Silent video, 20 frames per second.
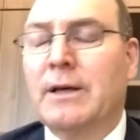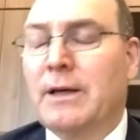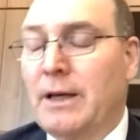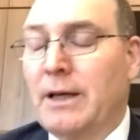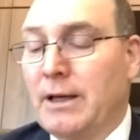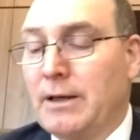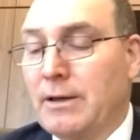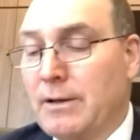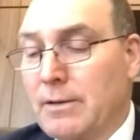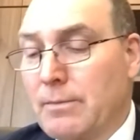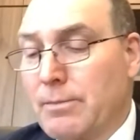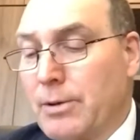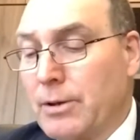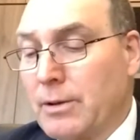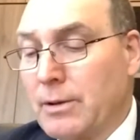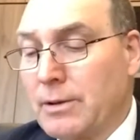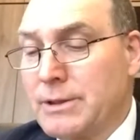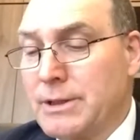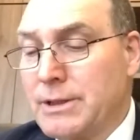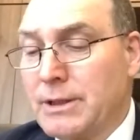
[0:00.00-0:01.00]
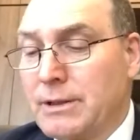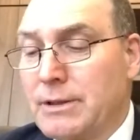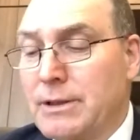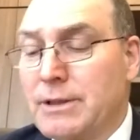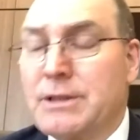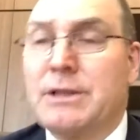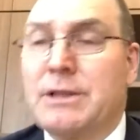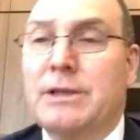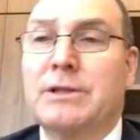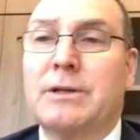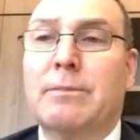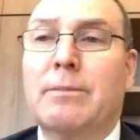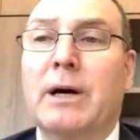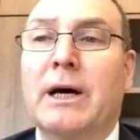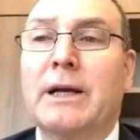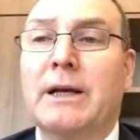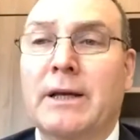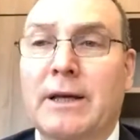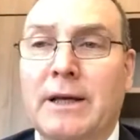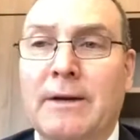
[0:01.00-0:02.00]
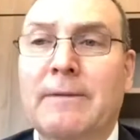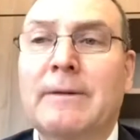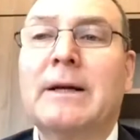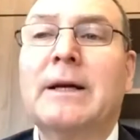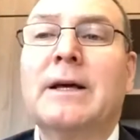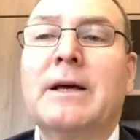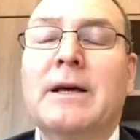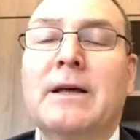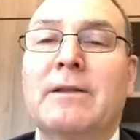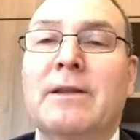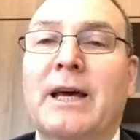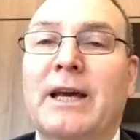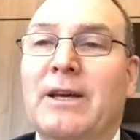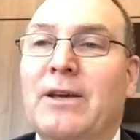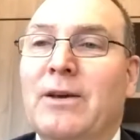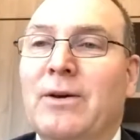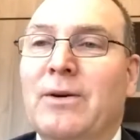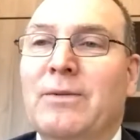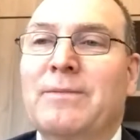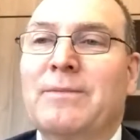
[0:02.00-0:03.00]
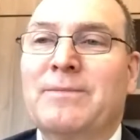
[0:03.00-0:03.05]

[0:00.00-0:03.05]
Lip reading: into the policy and decision making. Thank you.